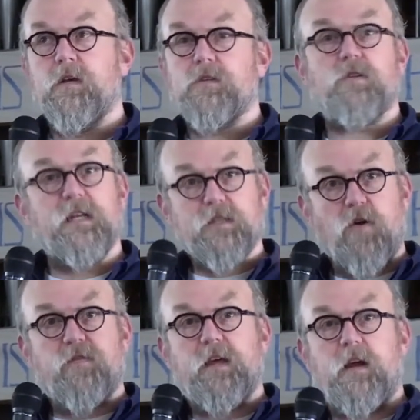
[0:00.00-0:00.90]
So let's go
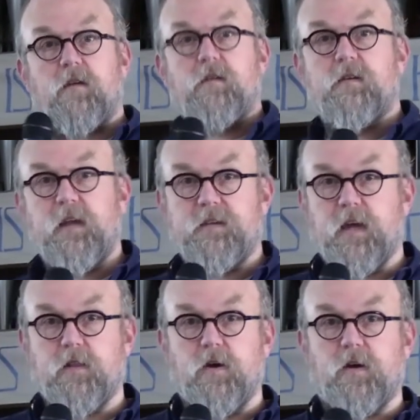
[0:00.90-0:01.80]
over there and
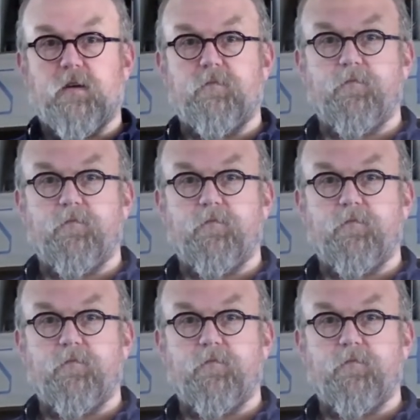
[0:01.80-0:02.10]
take a look.